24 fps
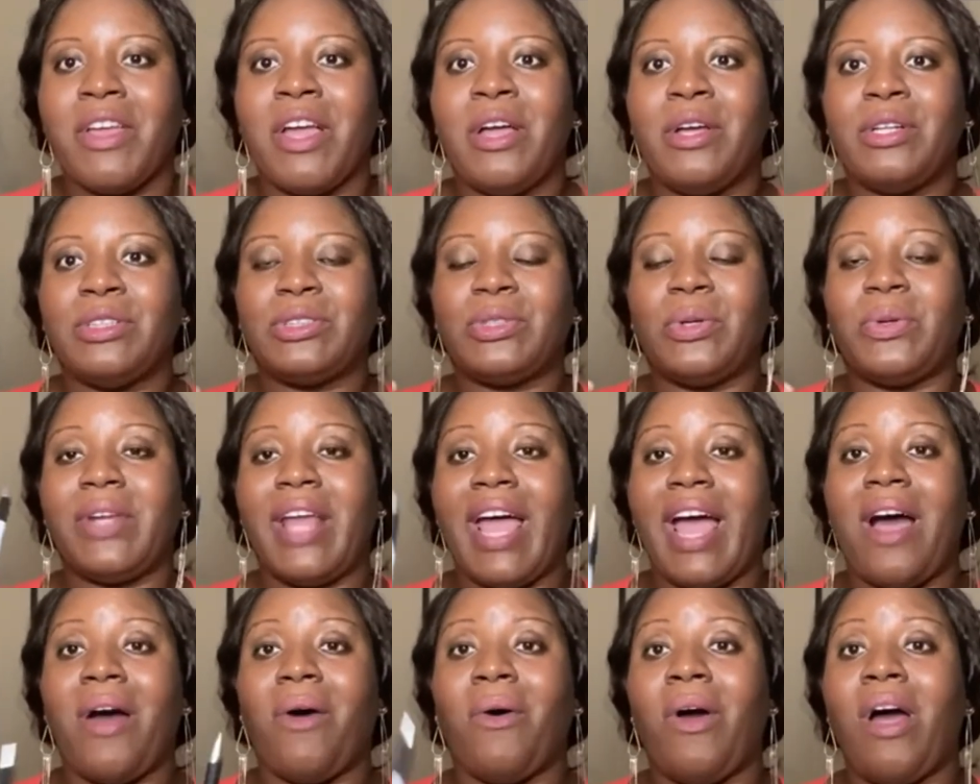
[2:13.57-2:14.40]
So
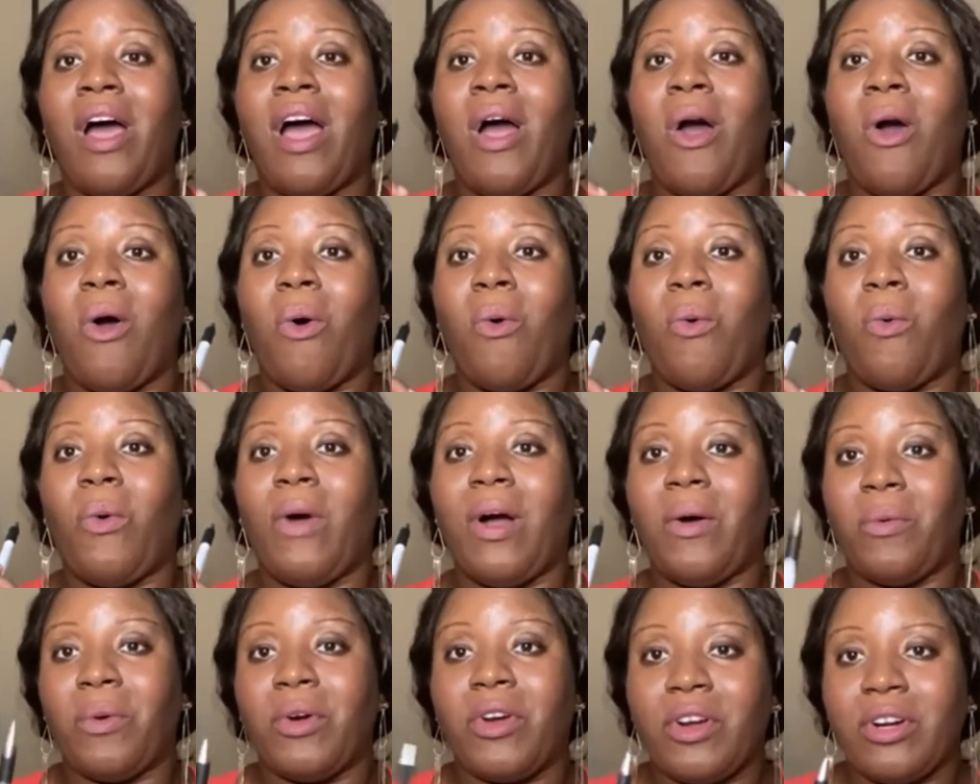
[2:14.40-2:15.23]
now
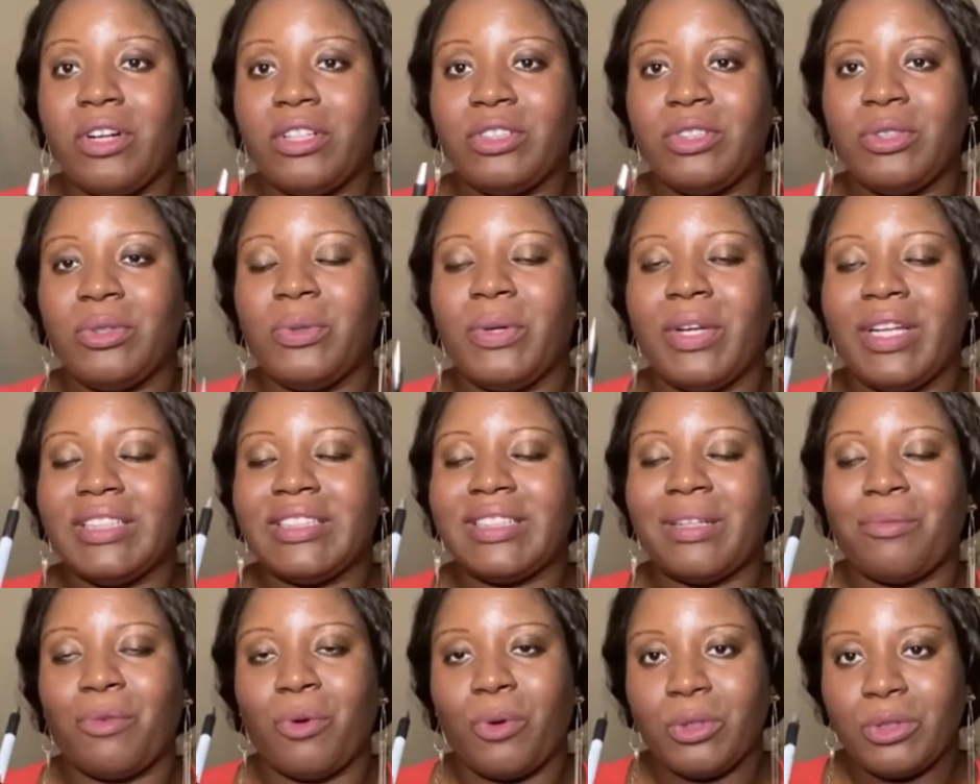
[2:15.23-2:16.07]
what we're going to do
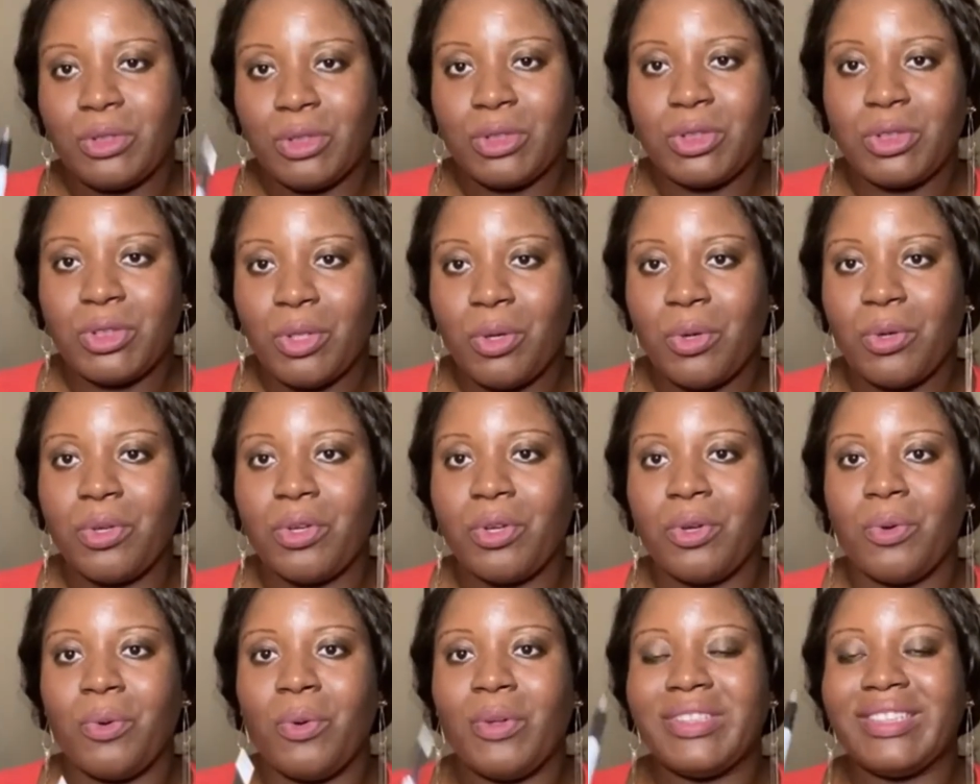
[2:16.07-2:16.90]
is I'm going to show
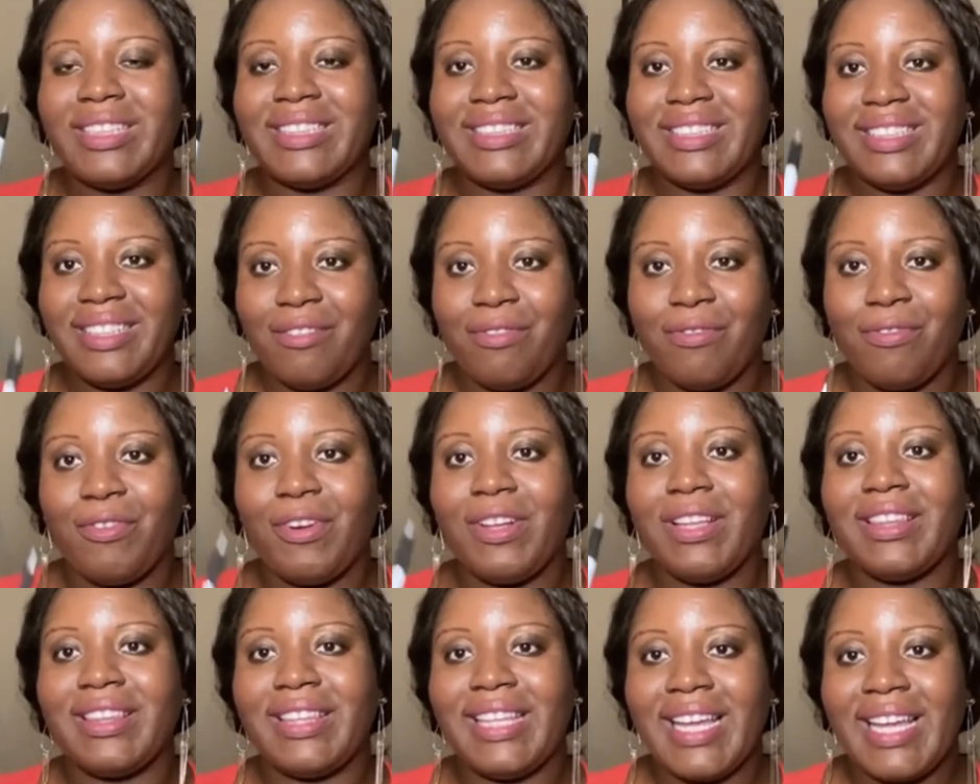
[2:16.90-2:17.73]
you the
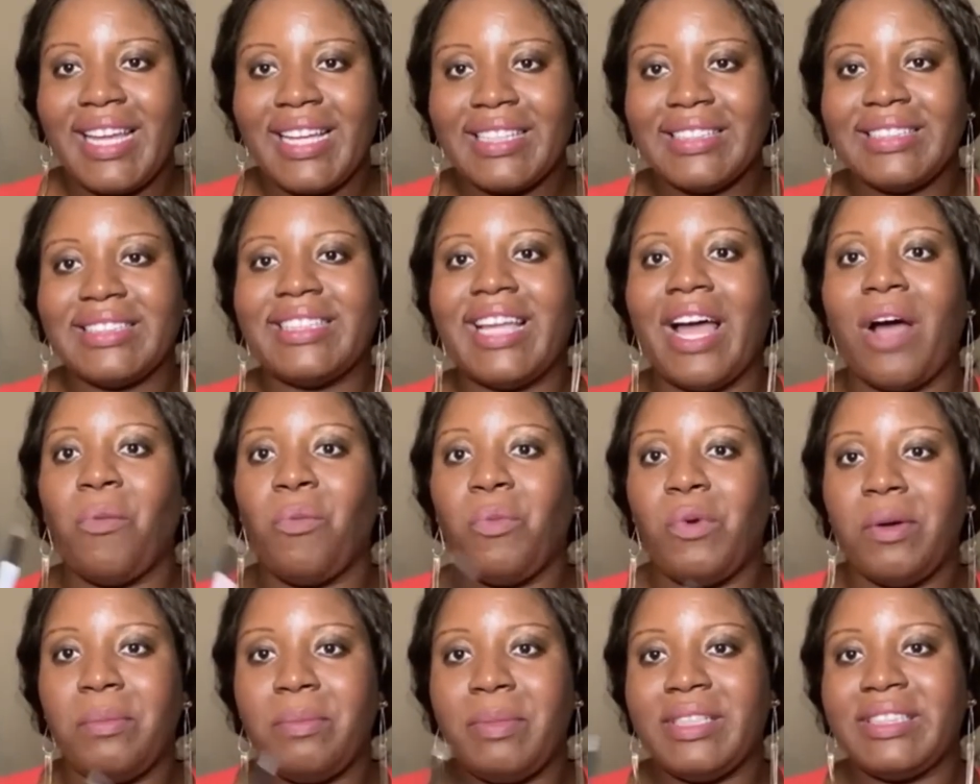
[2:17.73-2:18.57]
different things that
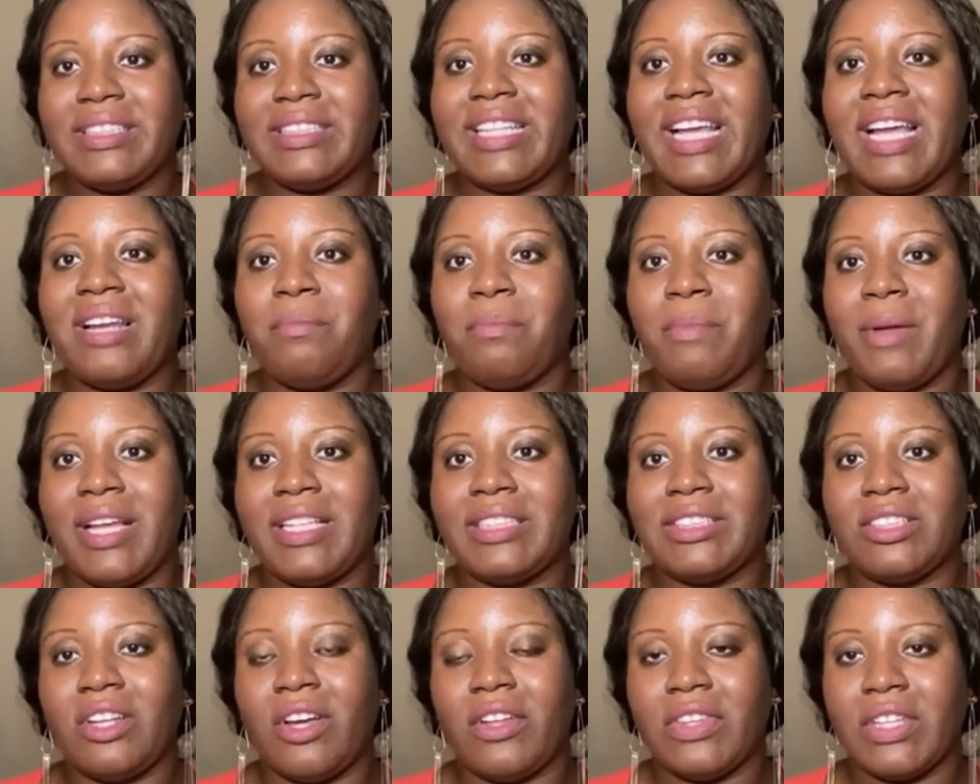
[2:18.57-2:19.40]
will be said
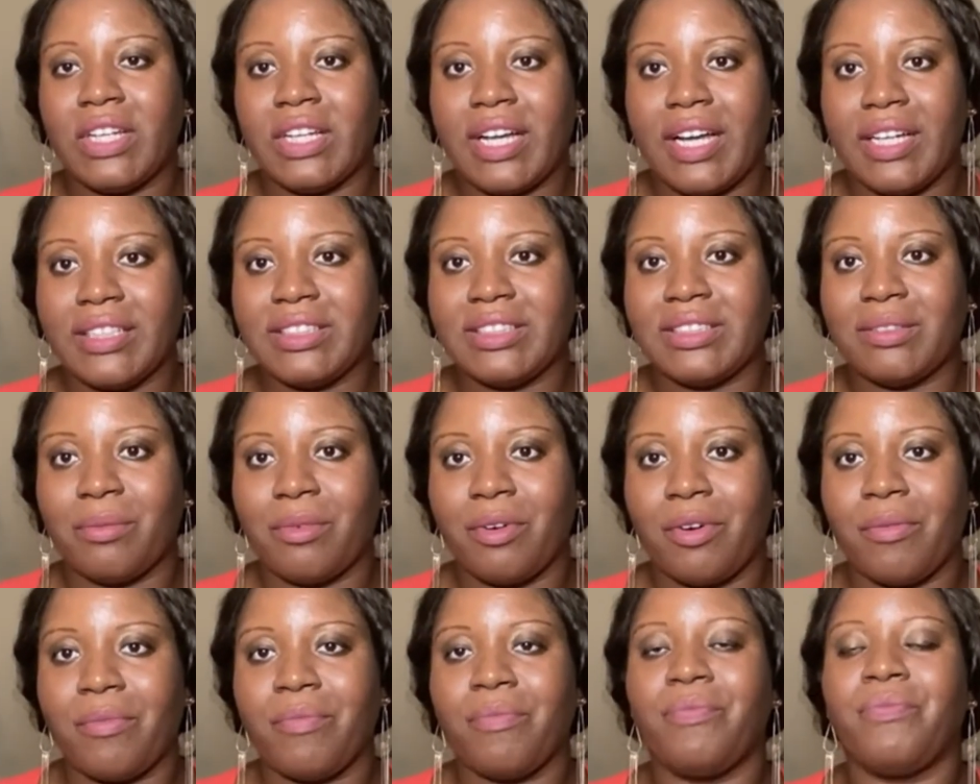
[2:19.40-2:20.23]
based on the
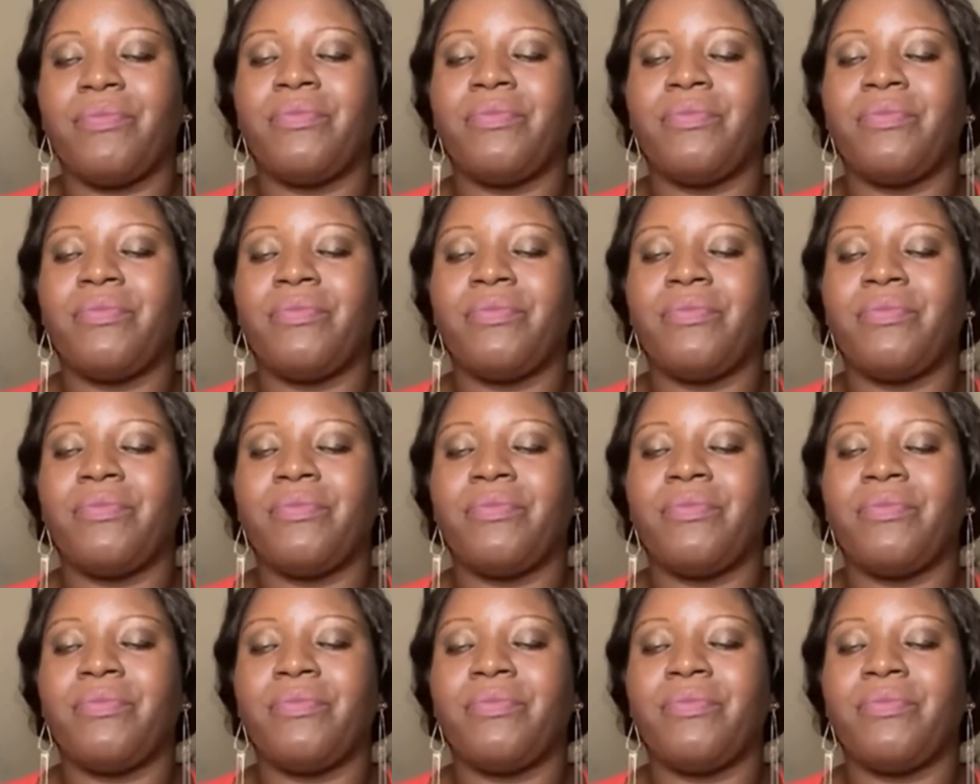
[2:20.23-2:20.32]
customer.